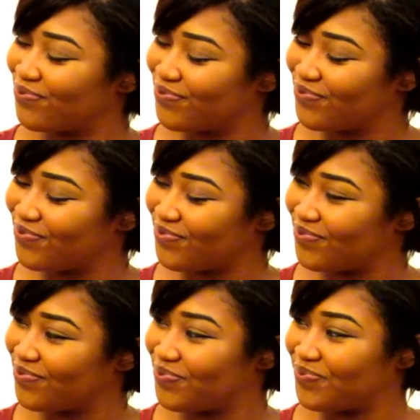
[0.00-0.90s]

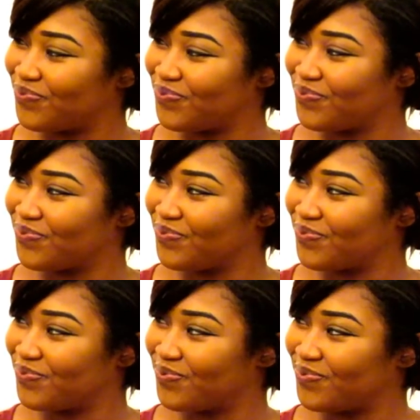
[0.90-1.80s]

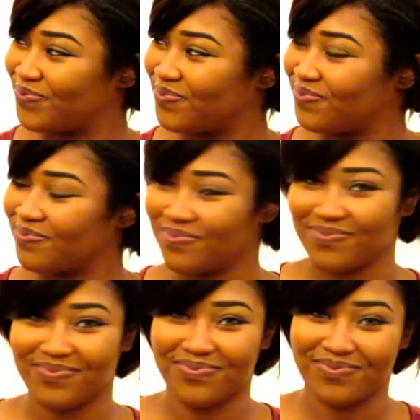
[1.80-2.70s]

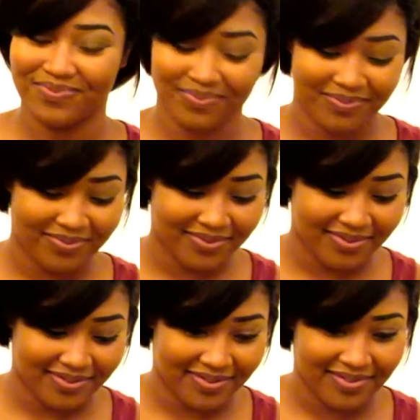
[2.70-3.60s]

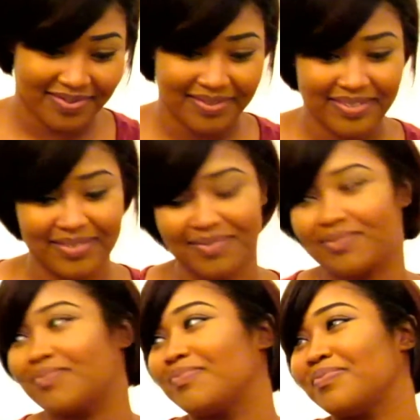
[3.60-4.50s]

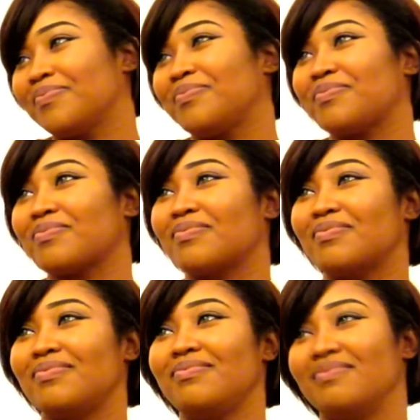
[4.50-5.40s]

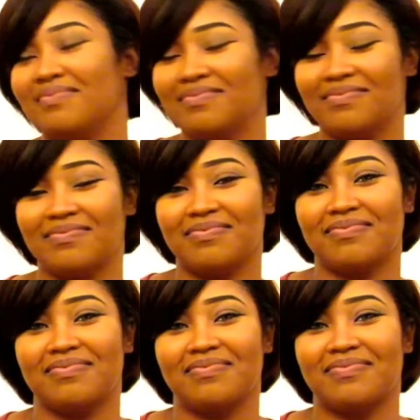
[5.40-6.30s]

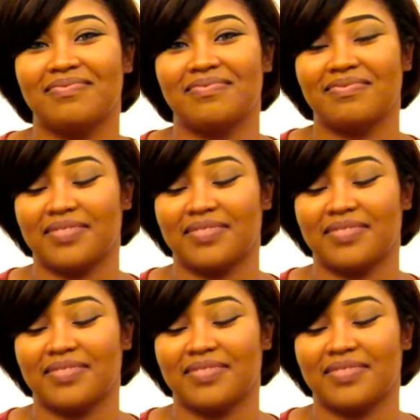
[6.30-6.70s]
[no speech]